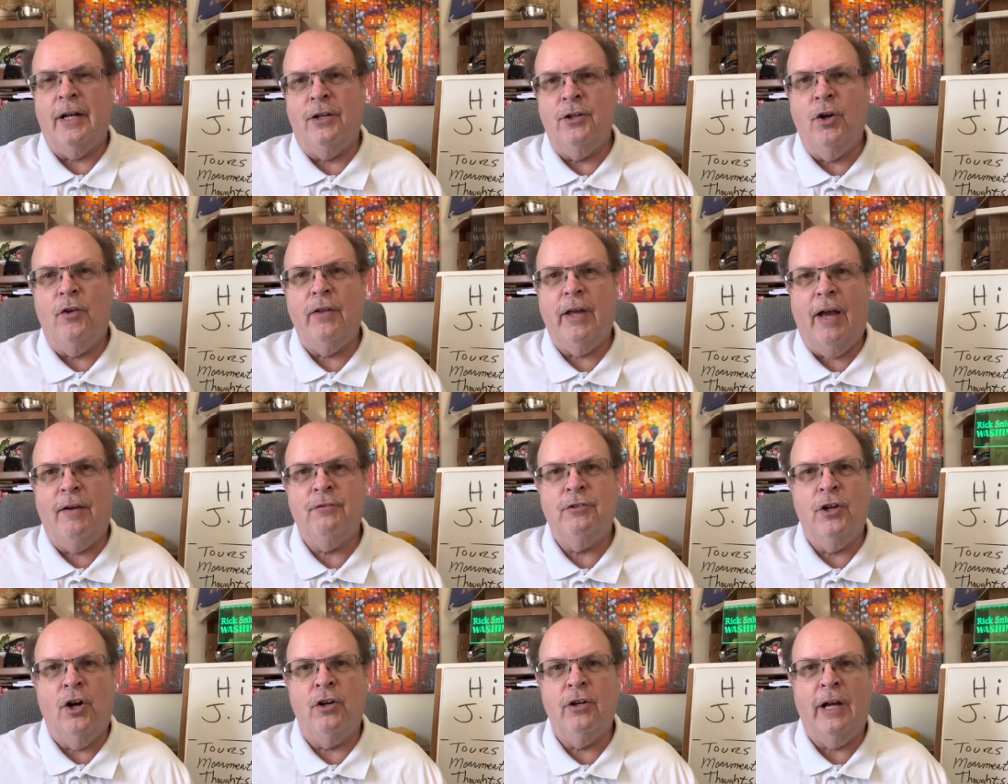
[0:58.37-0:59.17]
I know they have
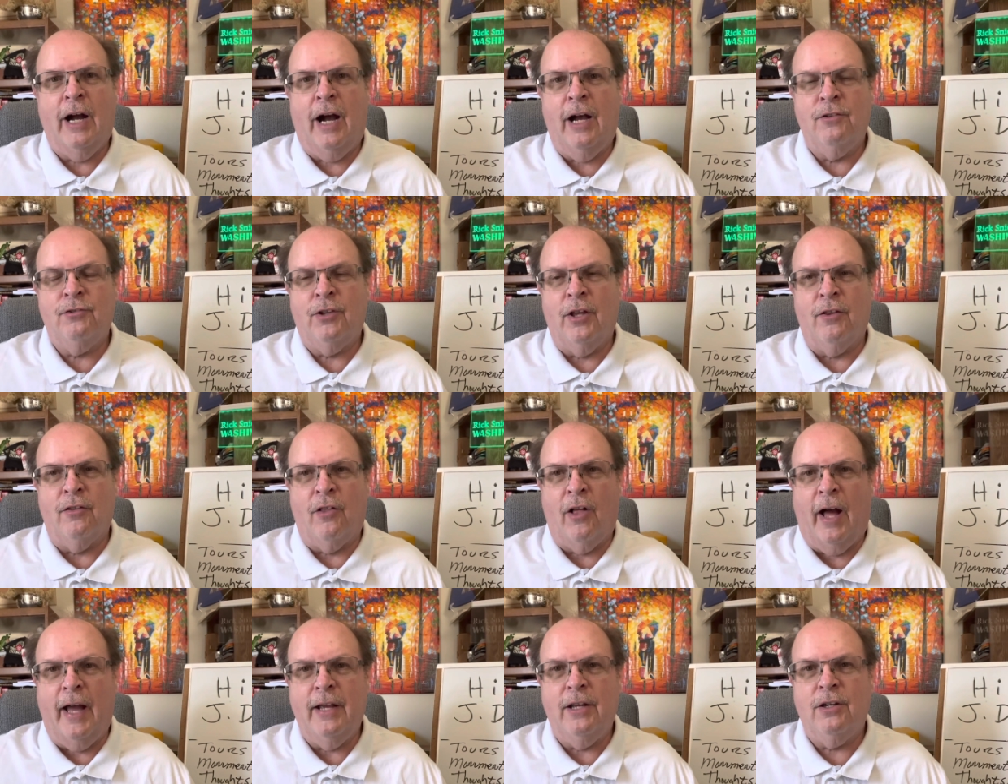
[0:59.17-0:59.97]
young guys they
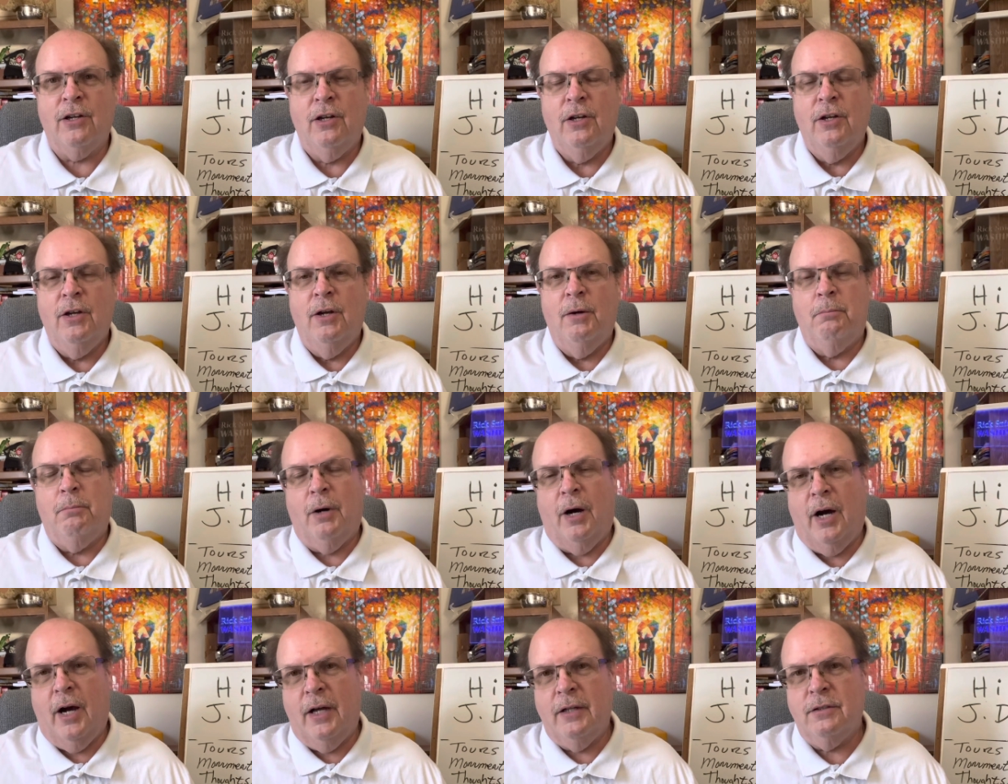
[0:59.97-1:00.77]
like,
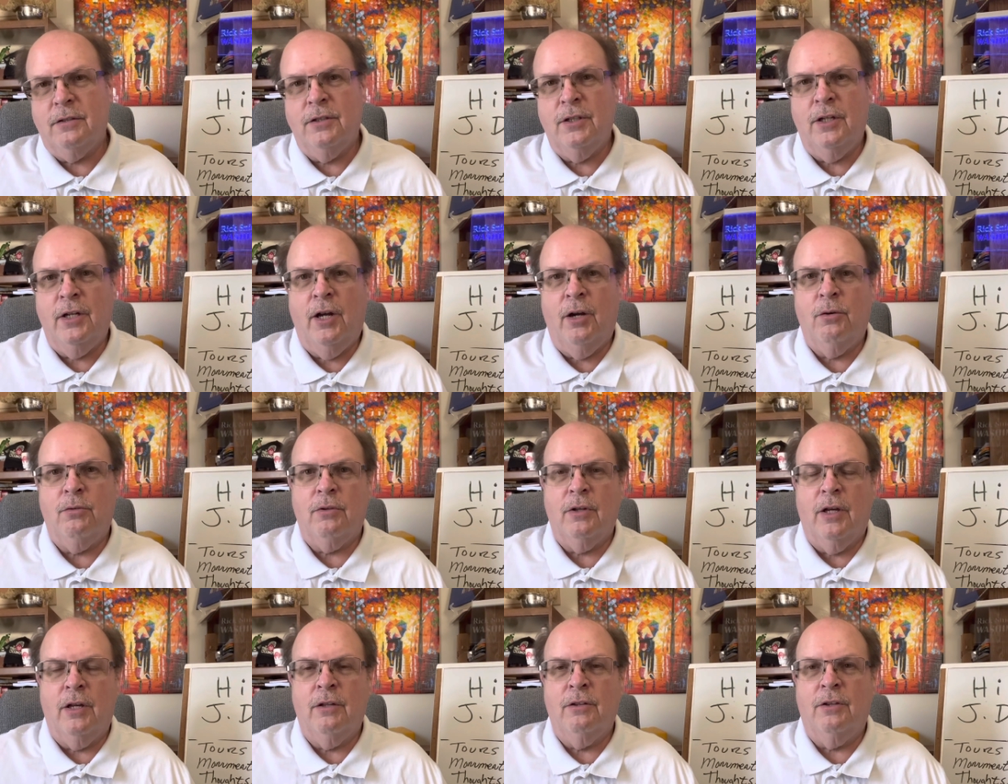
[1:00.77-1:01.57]
but, you know,
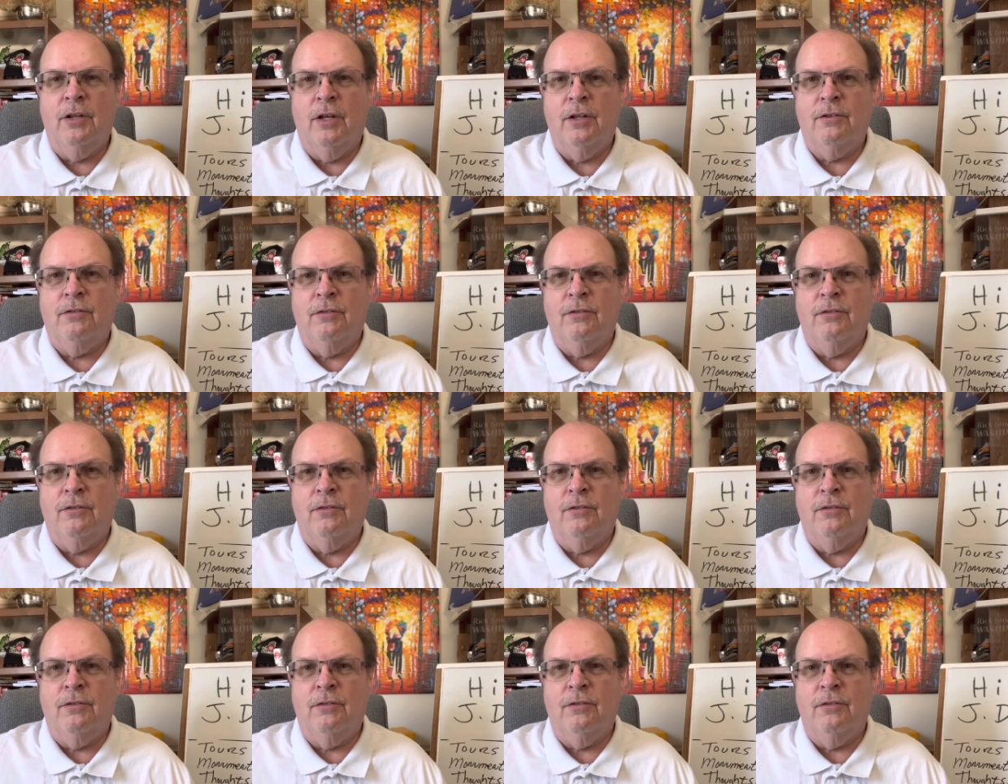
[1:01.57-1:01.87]
it,